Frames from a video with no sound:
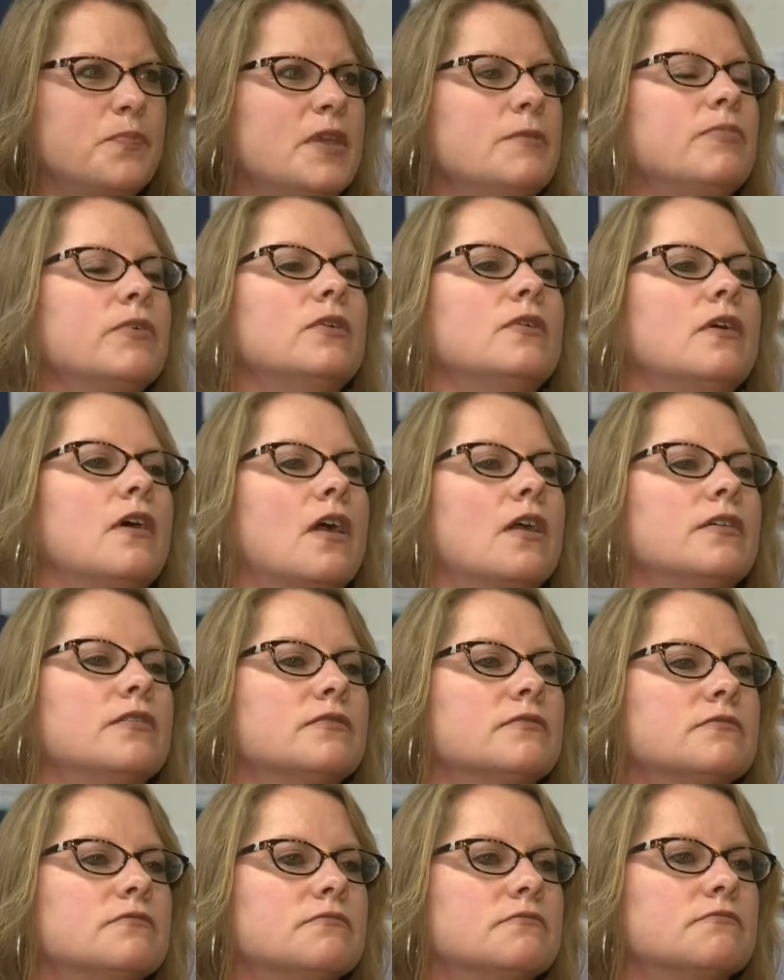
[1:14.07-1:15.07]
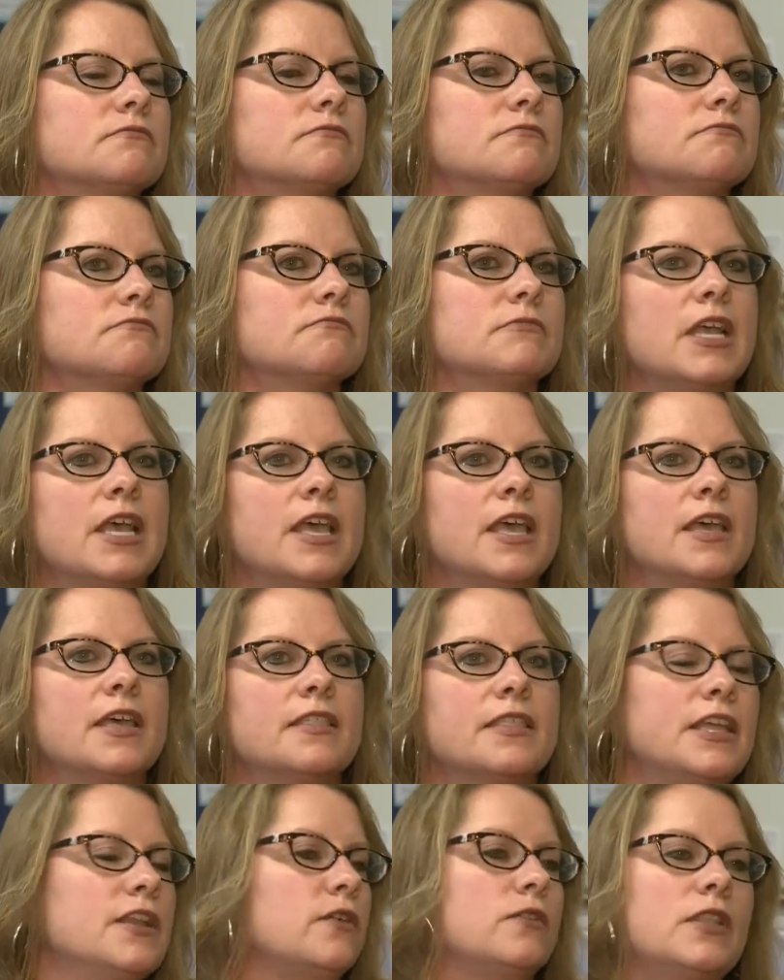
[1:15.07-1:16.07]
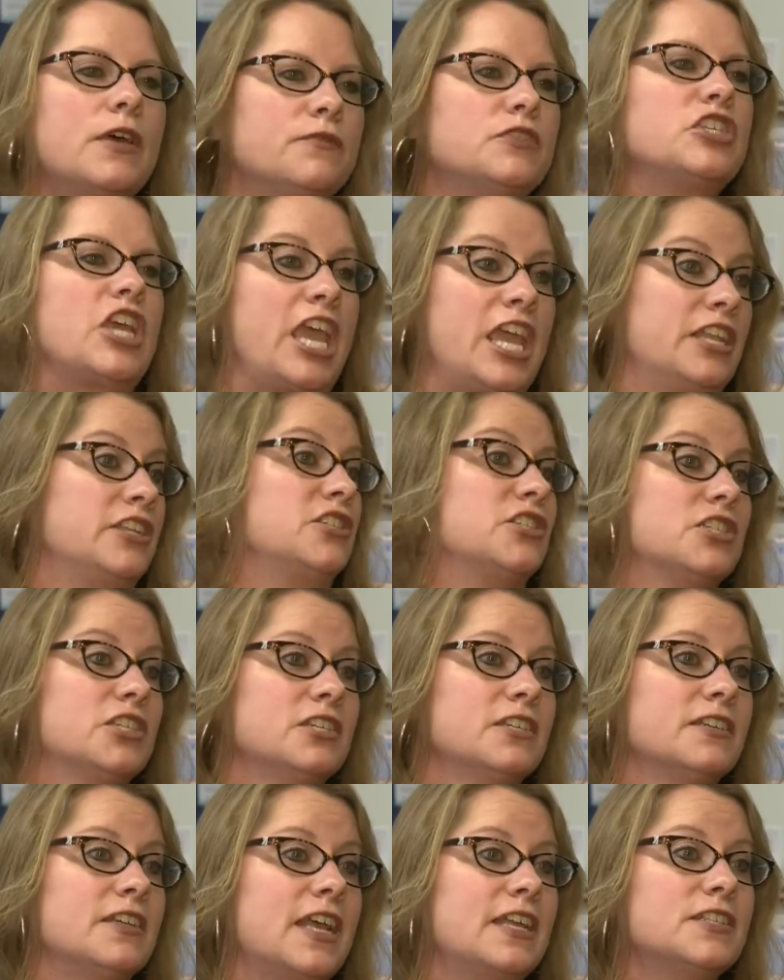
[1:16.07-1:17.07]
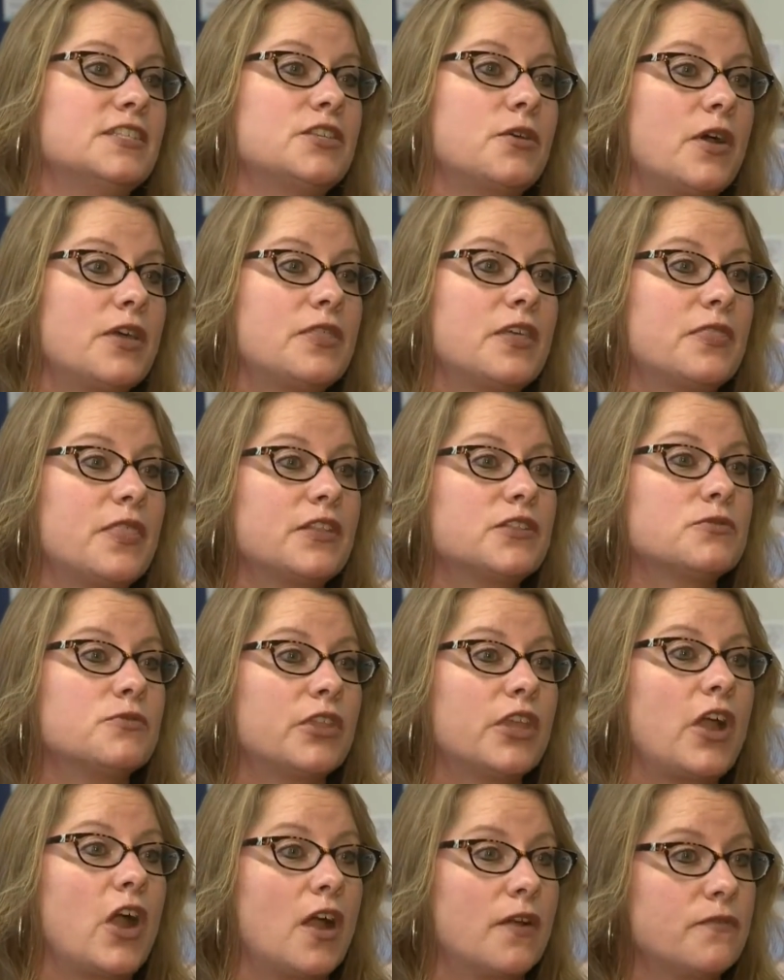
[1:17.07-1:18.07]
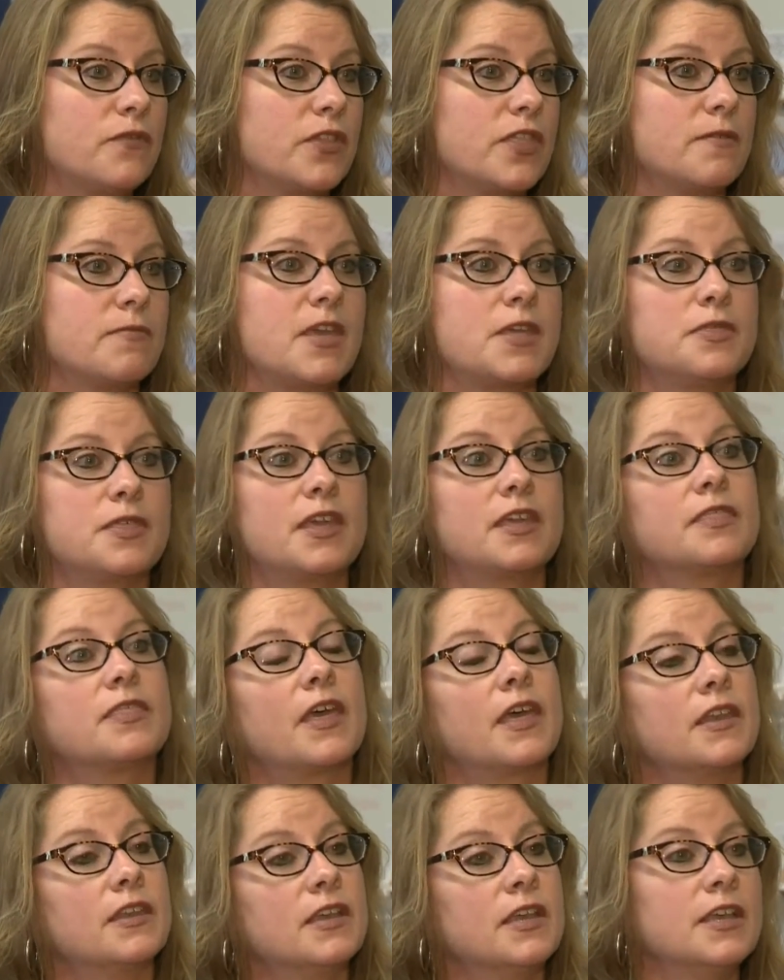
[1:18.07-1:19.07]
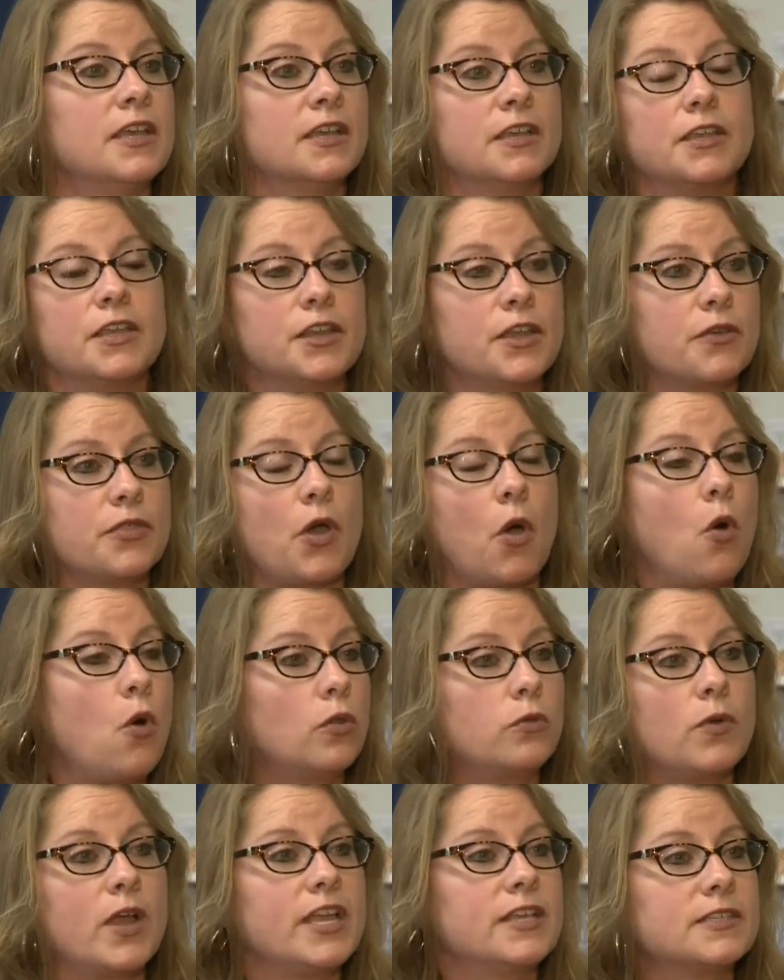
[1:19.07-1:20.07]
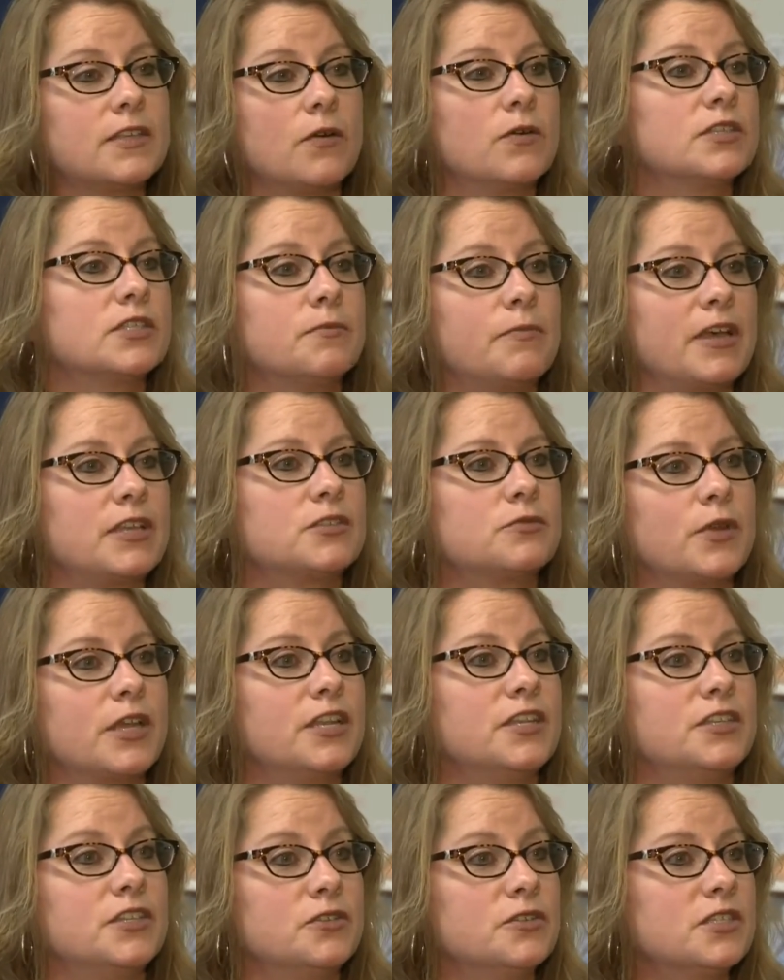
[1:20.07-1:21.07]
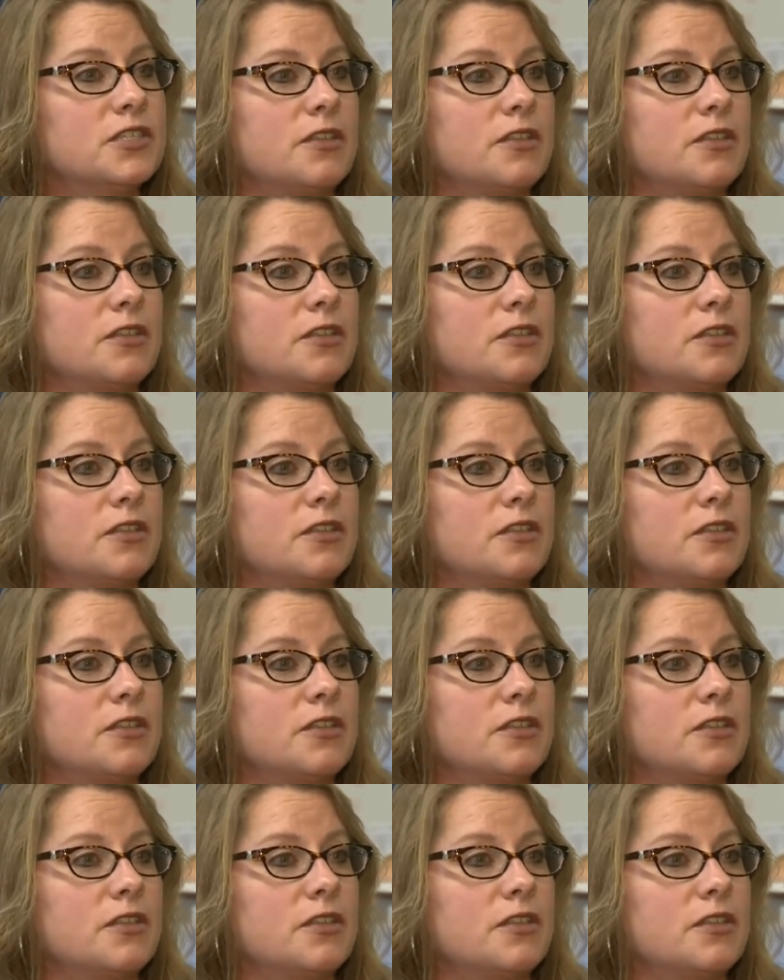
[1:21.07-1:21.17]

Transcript: People aren't, they don't love change. And so I think that's really hard for them. They think that, you know, the old way is always the best way to do